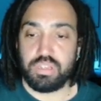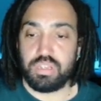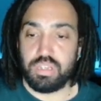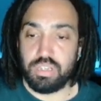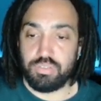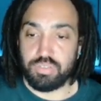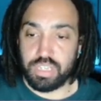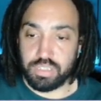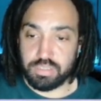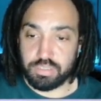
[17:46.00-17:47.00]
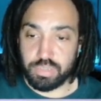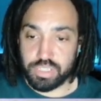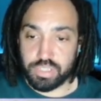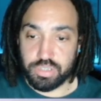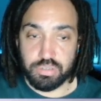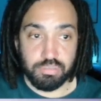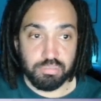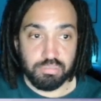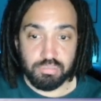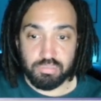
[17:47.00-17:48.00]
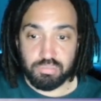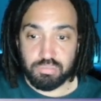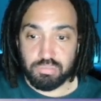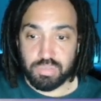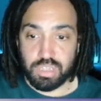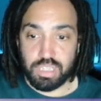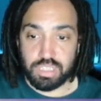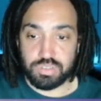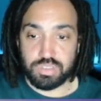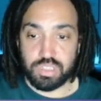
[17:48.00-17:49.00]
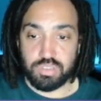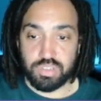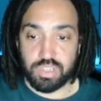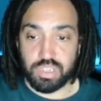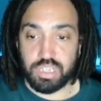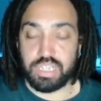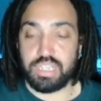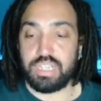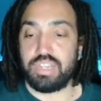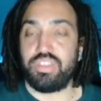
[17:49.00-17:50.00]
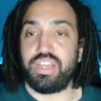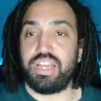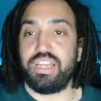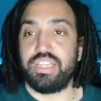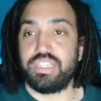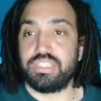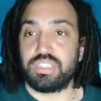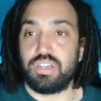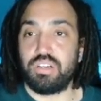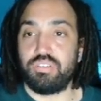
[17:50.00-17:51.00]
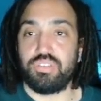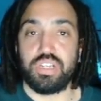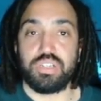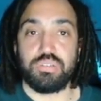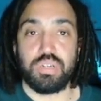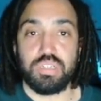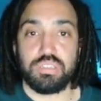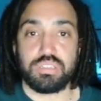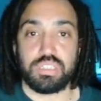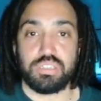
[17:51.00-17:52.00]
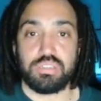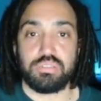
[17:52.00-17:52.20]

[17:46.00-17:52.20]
Lovely, we do 100 over 9, and that is our final answer.